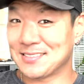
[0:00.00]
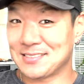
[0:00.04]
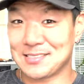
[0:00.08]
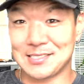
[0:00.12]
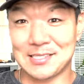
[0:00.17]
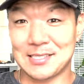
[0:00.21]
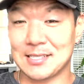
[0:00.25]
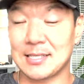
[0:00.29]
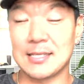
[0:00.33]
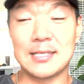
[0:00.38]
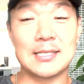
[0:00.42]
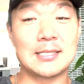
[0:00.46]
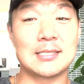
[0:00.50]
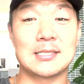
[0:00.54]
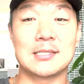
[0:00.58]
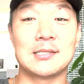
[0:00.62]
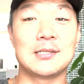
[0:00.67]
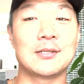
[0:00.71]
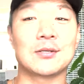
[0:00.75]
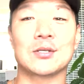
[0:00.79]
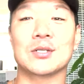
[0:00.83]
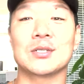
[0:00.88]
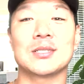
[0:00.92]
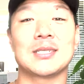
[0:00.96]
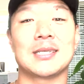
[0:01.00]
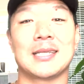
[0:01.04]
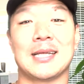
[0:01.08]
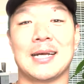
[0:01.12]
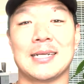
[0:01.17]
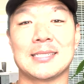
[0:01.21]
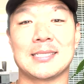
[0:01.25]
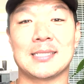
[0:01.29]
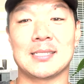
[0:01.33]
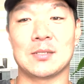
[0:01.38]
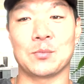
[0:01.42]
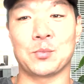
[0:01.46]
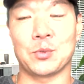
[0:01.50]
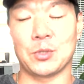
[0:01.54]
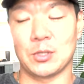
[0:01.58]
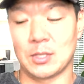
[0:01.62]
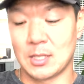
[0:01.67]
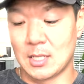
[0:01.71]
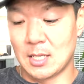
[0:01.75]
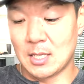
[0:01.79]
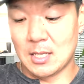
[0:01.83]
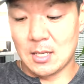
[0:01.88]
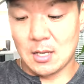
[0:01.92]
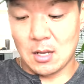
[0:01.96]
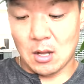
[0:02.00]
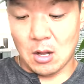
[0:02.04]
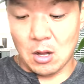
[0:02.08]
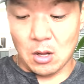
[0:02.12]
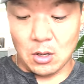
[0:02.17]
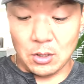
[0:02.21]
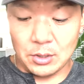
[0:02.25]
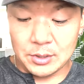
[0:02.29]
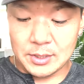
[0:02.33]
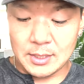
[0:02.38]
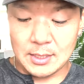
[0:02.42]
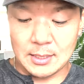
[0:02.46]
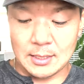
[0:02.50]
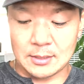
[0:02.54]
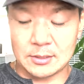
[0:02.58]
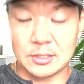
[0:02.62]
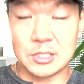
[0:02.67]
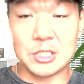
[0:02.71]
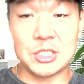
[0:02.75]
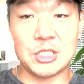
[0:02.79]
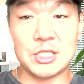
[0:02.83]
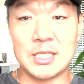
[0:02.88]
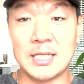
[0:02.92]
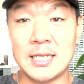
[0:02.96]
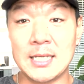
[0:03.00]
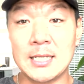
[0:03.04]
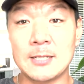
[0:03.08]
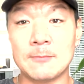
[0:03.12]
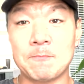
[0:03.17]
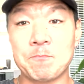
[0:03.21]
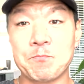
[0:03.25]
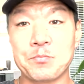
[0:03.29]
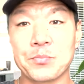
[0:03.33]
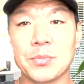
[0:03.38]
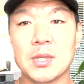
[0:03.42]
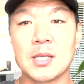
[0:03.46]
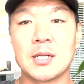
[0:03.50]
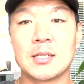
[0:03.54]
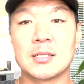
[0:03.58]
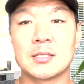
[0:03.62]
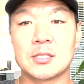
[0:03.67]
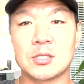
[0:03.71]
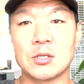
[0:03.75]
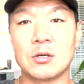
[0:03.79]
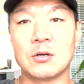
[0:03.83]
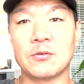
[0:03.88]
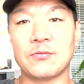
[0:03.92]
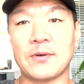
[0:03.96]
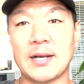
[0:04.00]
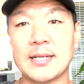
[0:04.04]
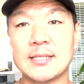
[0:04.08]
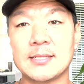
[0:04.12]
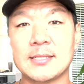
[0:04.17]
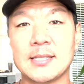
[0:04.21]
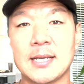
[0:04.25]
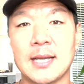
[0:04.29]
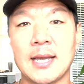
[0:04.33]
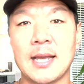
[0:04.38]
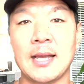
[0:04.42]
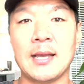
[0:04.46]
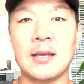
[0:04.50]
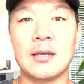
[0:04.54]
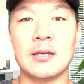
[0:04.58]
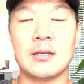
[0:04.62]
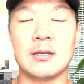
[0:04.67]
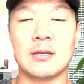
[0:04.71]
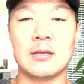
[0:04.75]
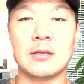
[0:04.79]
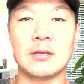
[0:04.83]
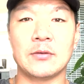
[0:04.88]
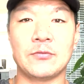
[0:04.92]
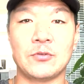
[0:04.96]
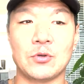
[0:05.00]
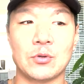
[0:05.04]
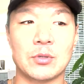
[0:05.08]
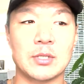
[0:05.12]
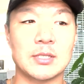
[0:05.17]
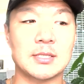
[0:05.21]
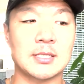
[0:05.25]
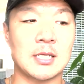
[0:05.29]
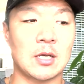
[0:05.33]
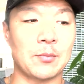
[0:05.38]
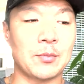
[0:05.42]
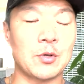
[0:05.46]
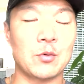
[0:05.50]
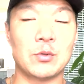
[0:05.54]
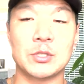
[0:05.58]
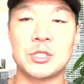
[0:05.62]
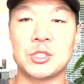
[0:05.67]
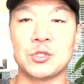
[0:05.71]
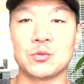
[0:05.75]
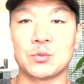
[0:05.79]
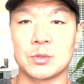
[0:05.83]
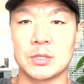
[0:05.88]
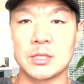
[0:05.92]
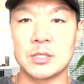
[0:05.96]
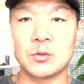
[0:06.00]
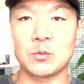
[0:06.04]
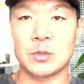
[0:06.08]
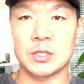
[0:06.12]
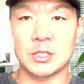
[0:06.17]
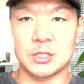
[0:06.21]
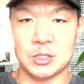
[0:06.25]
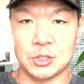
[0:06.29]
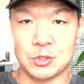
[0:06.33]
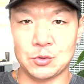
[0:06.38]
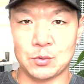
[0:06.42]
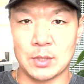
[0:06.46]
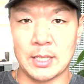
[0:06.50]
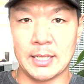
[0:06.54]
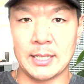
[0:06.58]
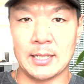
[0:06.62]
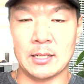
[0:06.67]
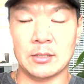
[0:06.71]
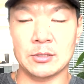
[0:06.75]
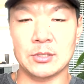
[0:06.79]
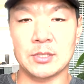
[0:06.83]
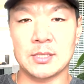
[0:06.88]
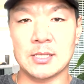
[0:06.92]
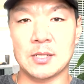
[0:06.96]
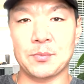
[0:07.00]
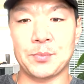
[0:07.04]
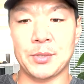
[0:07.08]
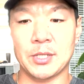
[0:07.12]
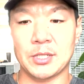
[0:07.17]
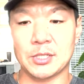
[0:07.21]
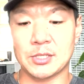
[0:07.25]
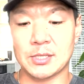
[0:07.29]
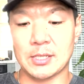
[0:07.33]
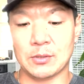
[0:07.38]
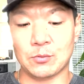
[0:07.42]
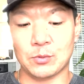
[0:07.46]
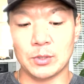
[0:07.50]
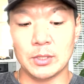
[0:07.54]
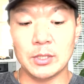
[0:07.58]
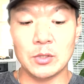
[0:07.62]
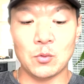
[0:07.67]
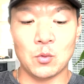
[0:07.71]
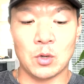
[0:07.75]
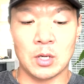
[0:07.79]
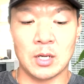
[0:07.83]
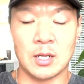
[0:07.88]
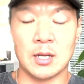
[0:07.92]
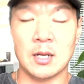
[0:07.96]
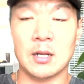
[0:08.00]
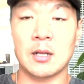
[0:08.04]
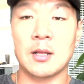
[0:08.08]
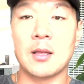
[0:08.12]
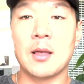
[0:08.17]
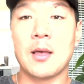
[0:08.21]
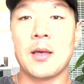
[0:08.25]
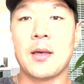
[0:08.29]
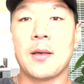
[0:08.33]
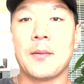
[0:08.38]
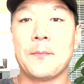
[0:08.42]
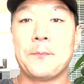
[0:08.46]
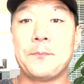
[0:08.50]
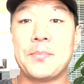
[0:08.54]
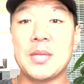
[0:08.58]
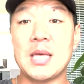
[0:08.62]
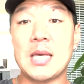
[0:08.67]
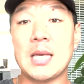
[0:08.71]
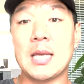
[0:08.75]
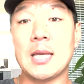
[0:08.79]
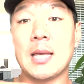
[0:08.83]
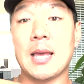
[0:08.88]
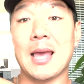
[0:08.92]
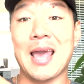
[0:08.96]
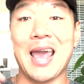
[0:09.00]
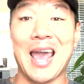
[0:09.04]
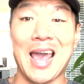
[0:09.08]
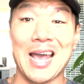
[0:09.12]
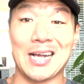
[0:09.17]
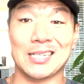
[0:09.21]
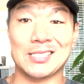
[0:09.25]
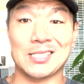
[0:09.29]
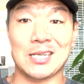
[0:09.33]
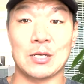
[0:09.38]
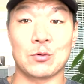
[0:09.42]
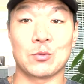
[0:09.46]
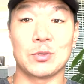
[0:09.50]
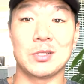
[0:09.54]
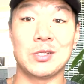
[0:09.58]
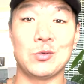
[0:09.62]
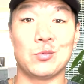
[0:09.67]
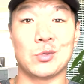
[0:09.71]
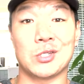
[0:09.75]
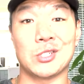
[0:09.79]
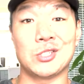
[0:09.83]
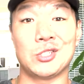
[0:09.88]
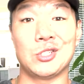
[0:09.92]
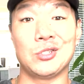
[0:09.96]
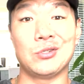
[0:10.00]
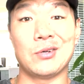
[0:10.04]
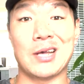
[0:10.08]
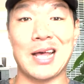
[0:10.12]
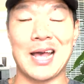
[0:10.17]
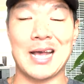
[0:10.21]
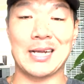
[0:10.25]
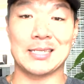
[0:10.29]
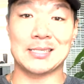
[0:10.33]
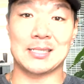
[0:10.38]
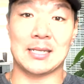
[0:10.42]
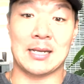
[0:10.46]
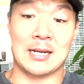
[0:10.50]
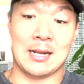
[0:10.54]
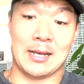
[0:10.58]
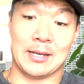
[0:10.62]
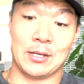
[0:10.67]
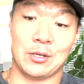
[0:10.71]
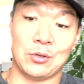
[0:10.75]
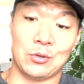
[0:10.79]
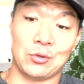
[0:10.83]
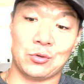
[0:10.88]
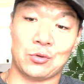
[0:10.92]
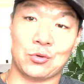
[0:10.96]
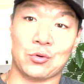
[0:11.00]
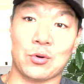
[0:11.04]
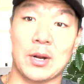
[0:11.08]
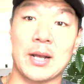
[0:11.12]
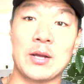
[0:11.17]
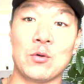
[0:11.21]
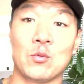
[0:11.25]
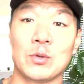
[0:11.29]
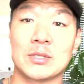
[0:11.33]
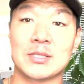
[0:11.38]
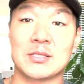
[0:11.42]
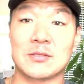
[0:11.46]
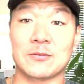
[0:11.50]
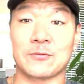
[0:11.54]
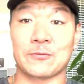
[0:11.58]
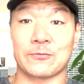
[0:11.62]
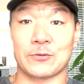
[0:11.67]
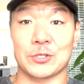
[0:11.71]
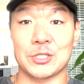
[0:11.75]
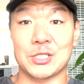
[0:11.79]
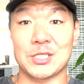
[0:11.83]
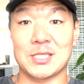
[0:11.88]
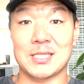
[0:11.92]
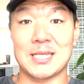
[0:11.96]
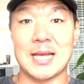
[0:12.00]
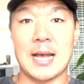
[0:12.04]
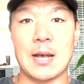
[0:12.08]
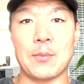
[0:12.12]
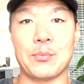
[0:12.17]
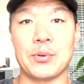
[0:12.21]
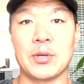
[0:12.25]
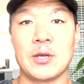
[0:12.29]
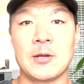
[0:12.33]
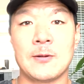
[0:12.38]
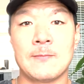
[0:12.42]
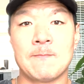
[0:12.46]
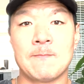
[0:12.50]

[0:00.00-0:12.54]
It's literally that simple. All the other shit. So if I say, if you were to tell me what you really want to do right now, and you say, Pierce, I really want to be X. I really want to do X, and I go, great. What's the first step?